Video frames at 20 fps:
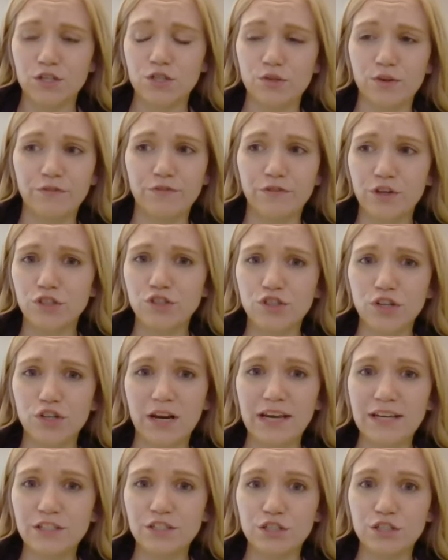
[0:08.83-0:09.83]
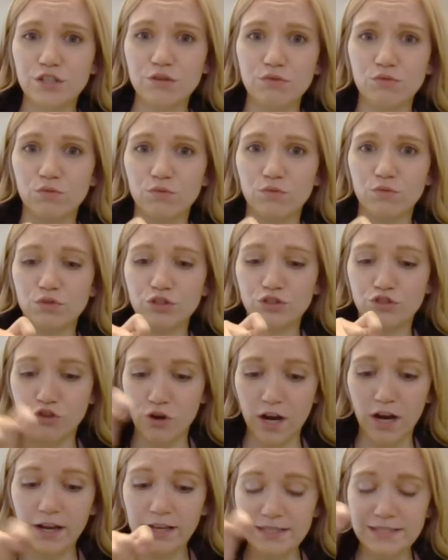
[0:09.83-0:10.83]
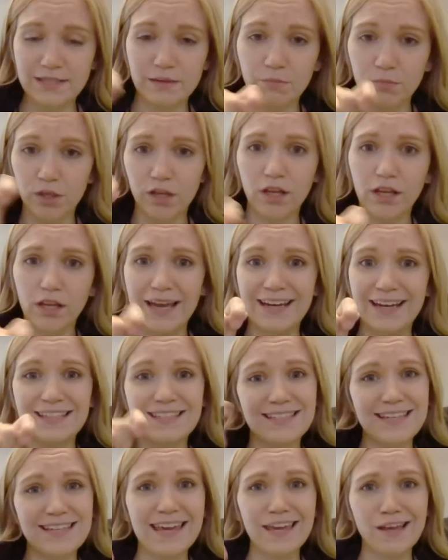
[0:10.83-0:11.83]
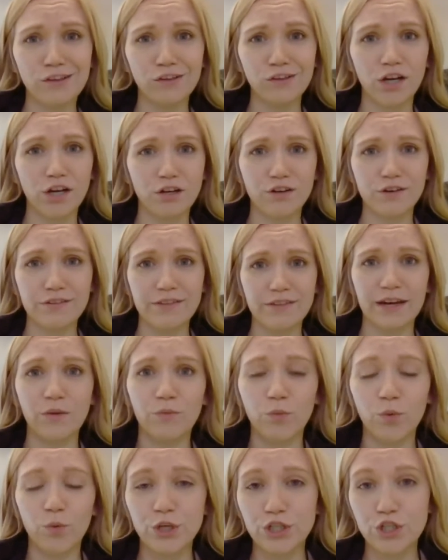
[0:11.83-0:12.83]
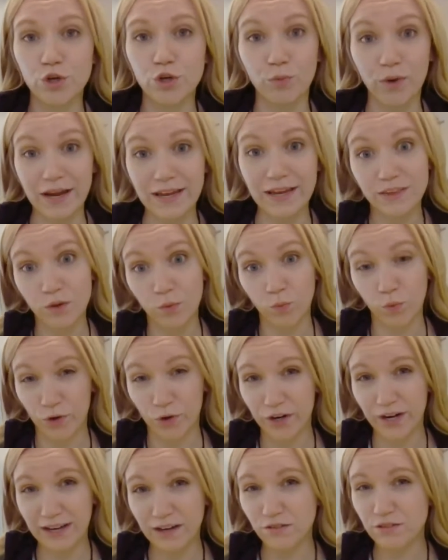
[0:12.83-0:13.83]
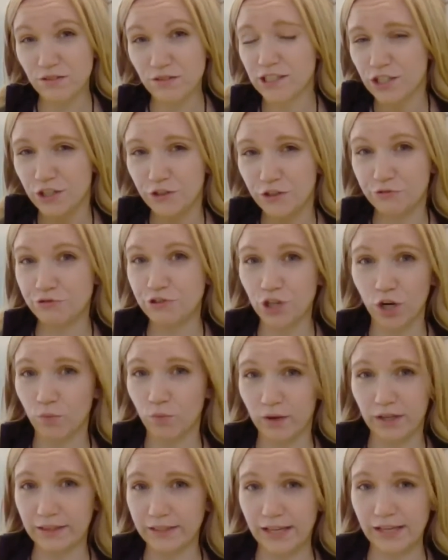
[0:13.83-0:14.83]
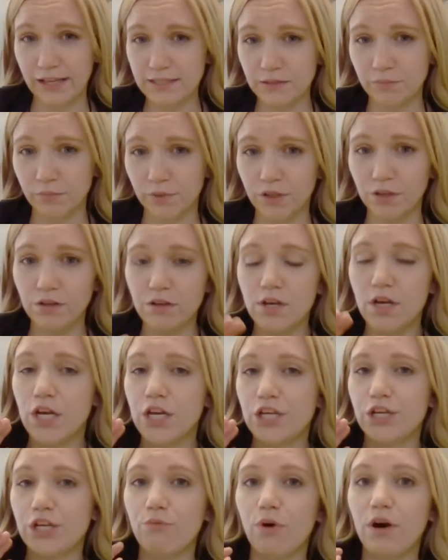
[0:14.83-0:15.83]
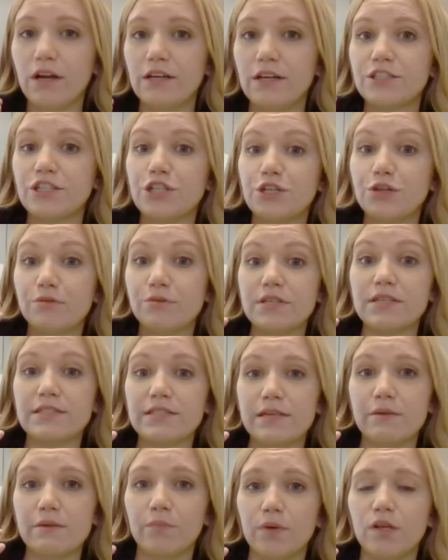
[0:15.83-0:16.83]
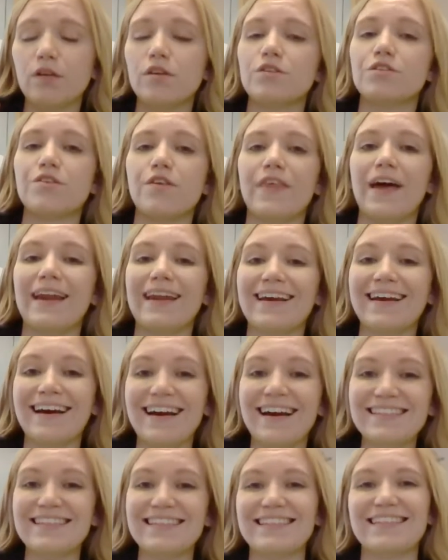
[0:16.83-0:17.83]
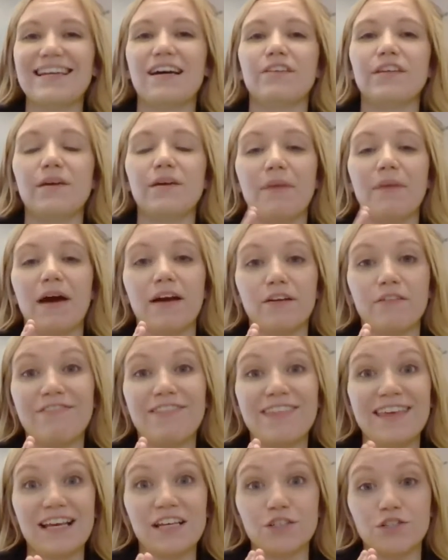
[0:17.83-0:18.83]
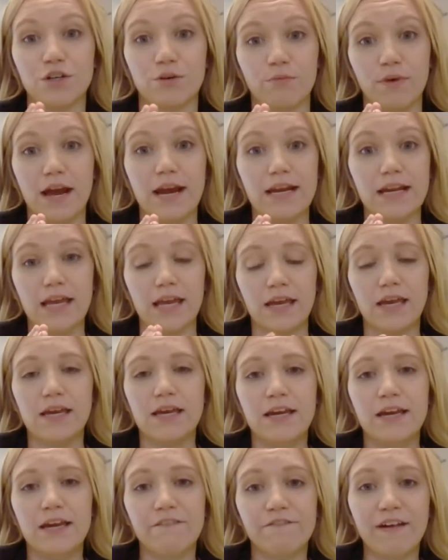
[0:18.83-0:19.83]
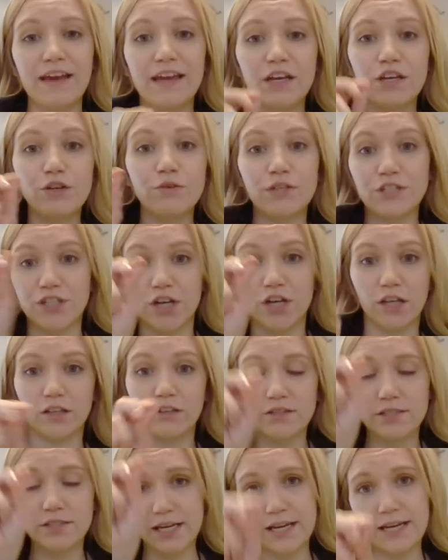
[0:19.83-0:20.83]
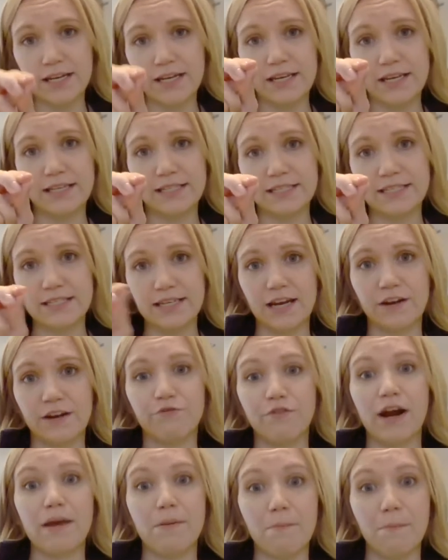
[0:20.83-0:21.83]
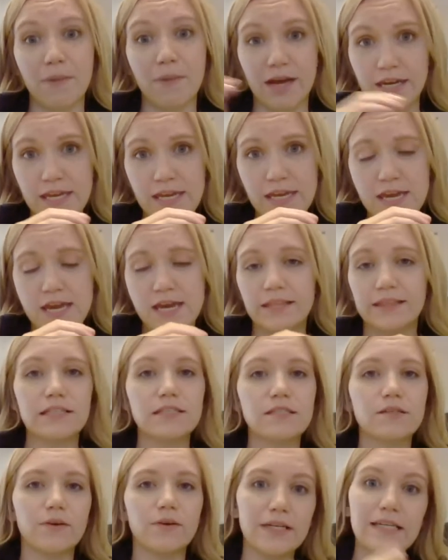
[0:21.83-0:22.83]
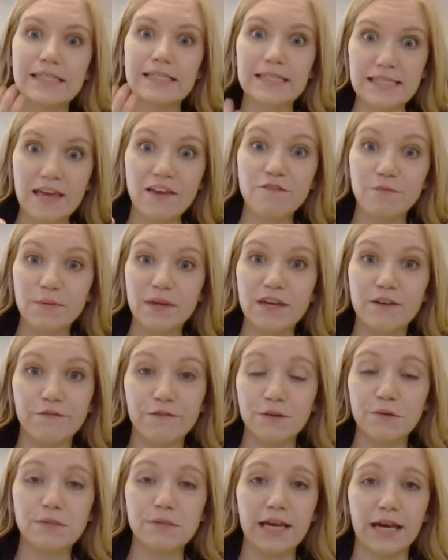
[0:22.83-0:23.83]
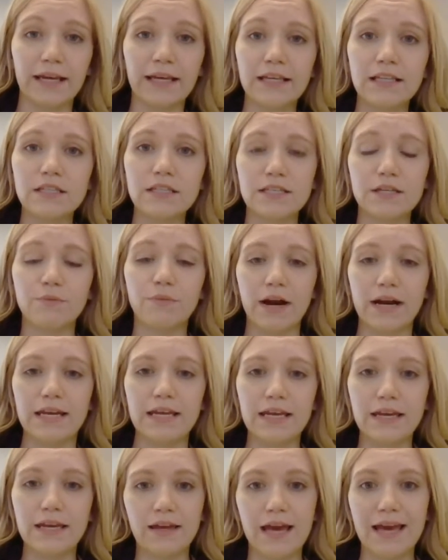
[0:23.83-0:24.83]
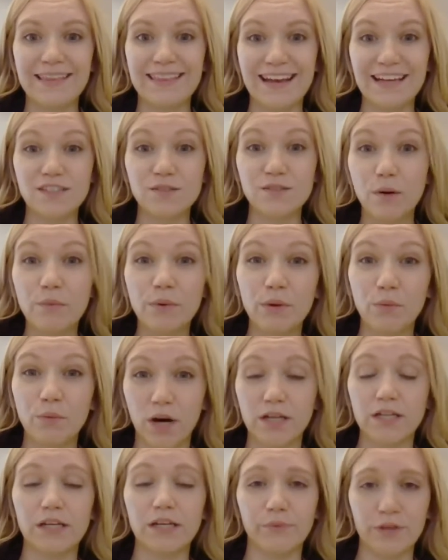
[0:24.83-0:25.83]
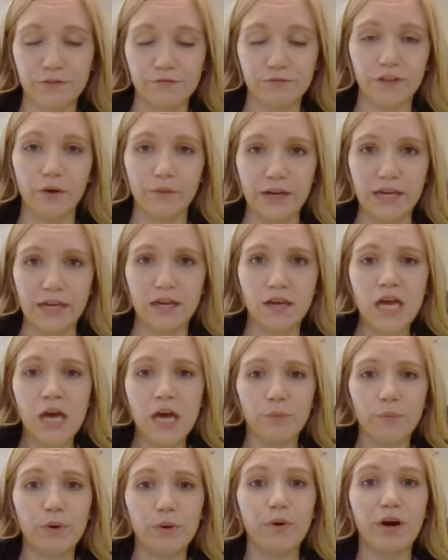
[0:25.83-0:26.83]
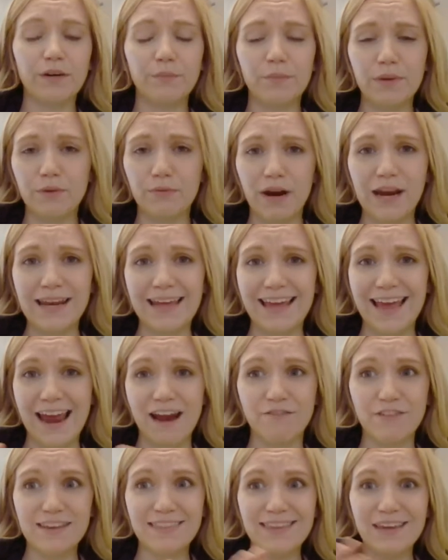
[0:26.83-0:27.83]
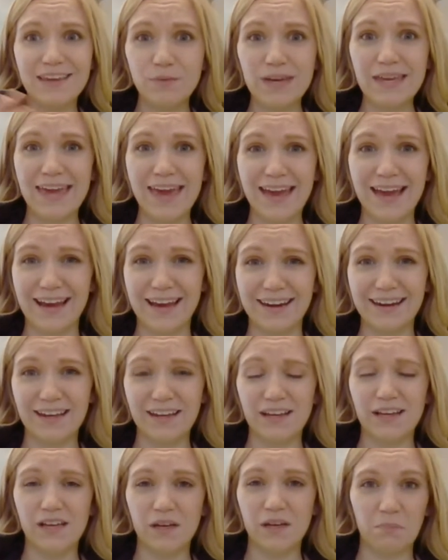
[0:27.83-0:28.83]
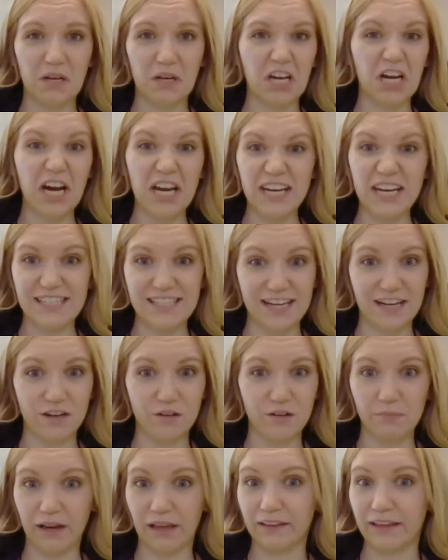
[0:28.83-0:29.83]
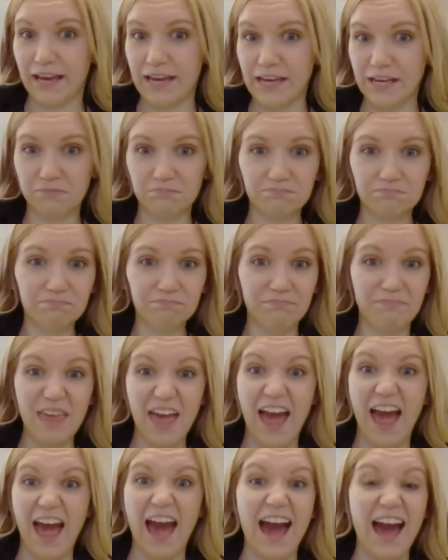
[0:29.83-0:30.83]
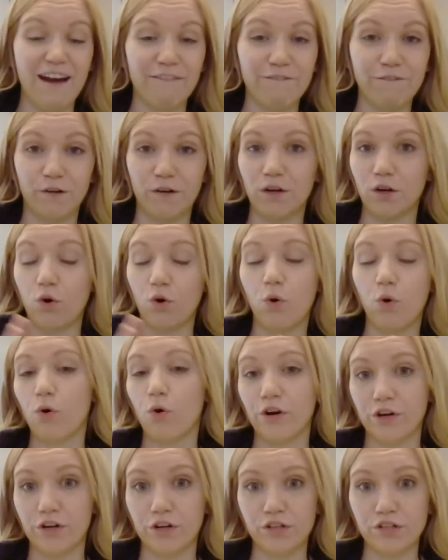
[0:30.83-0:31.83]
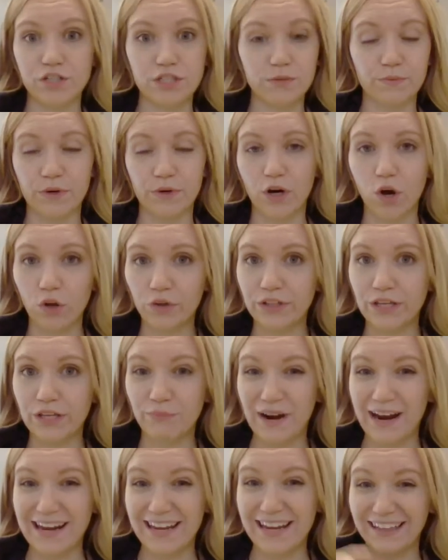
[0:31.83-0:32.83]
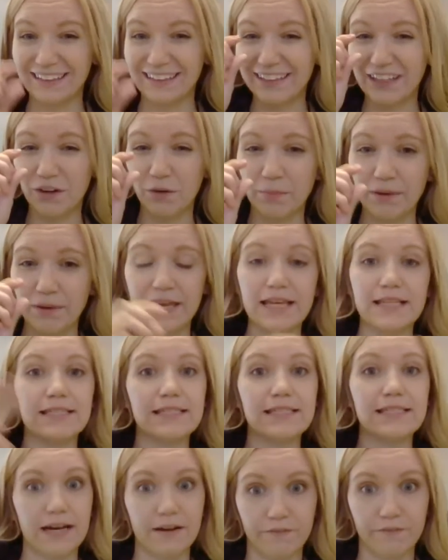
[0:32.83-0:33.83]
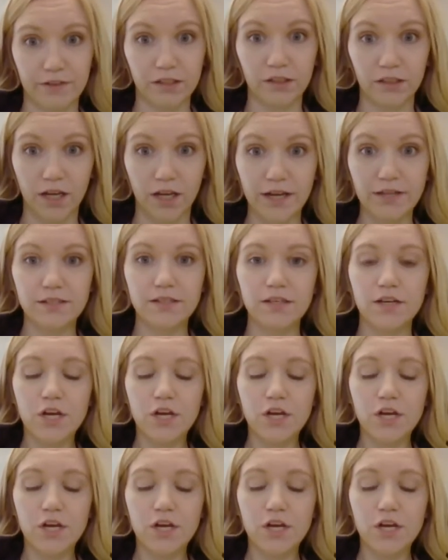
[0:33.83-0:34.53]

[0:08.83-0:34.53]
So if you're trying to draw a symbol and it's taking longer than it would to write the word out, you don't want that symbol. You want to use a symbol so that it cuts down the amount of things you're writing. If I can do a dollar sign instead of write money, that's going to save me a few seconds in writing, and that's what we want with flowing. We want to be writing everything we can, but cut it down by like half or a quarter. So we're only writing a little bit instead of a lot.